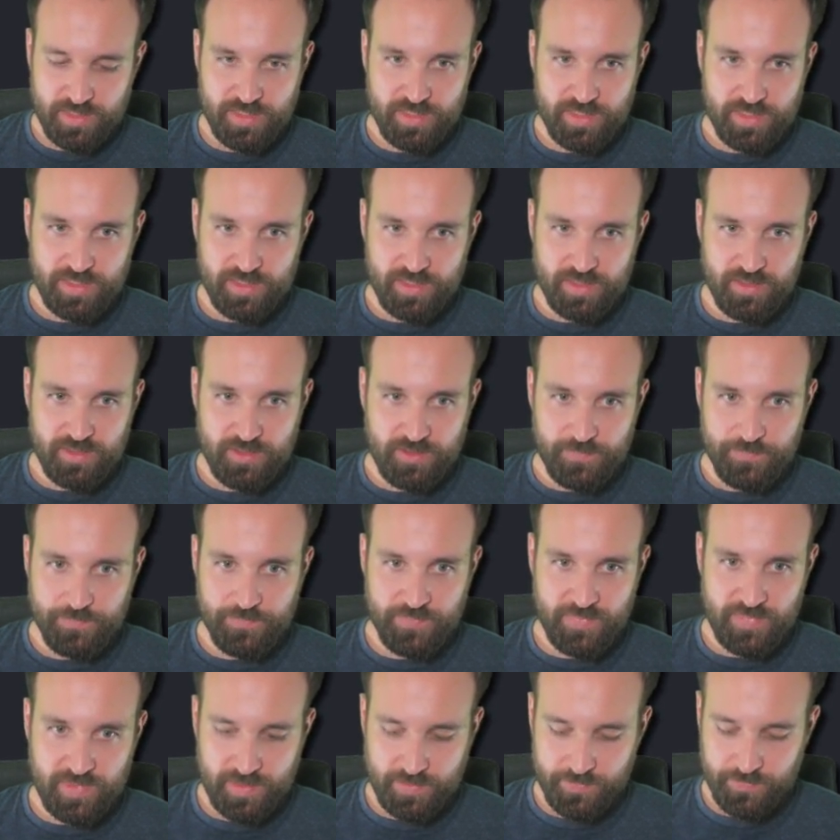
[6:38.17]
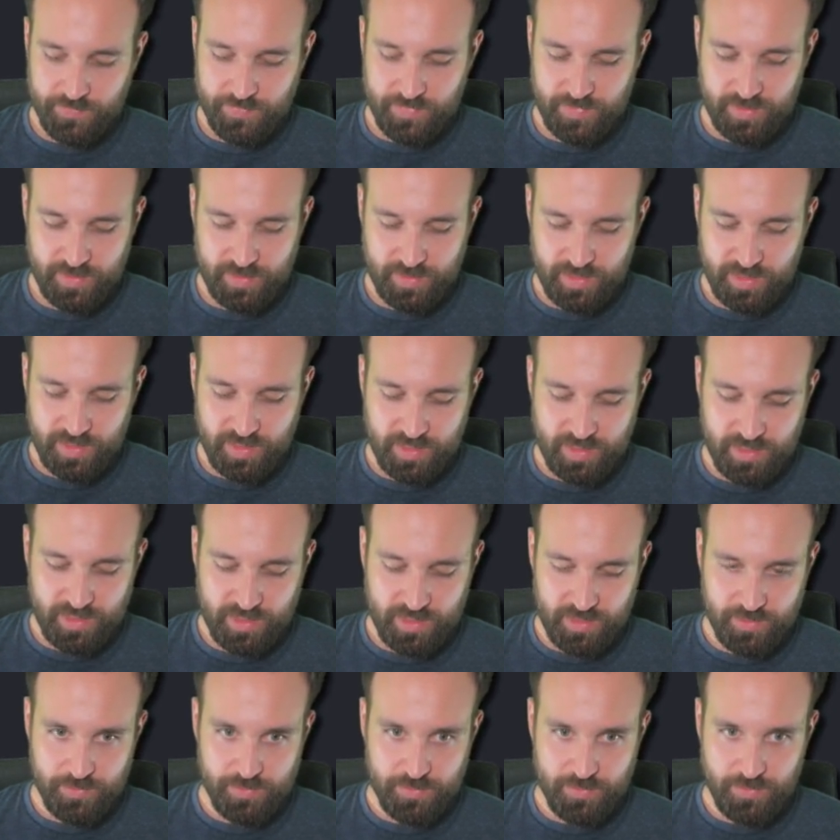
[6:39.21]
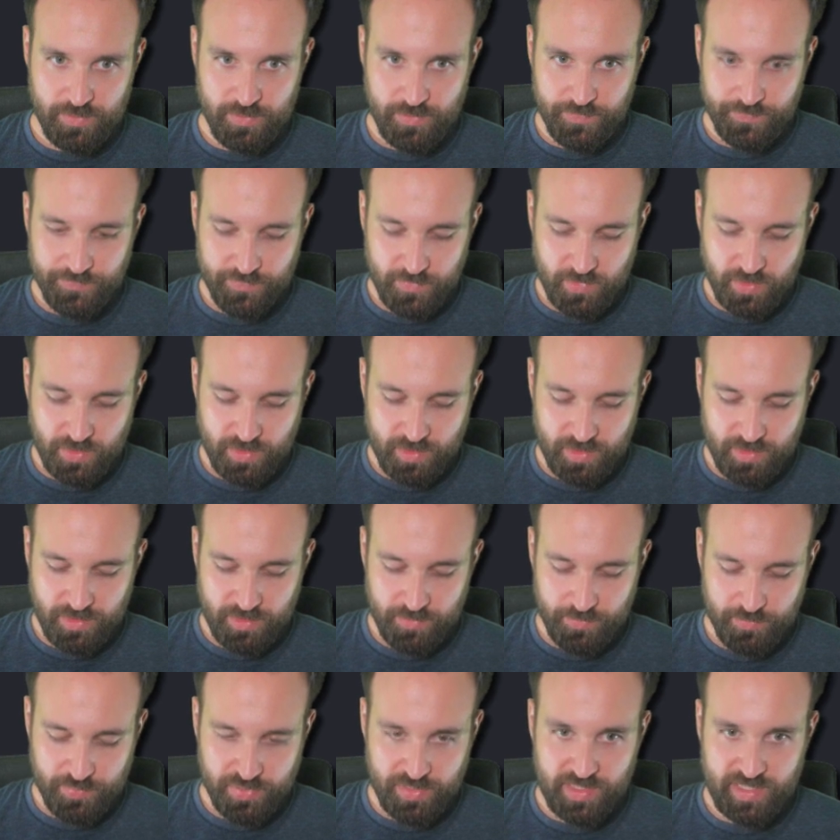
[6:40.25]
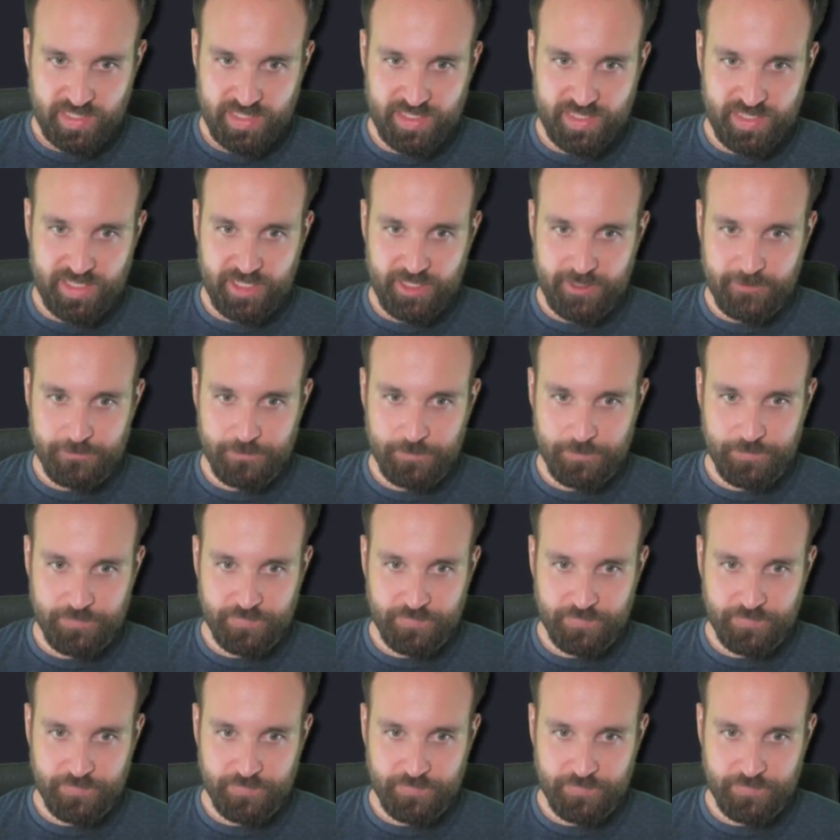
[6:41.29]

So um, on play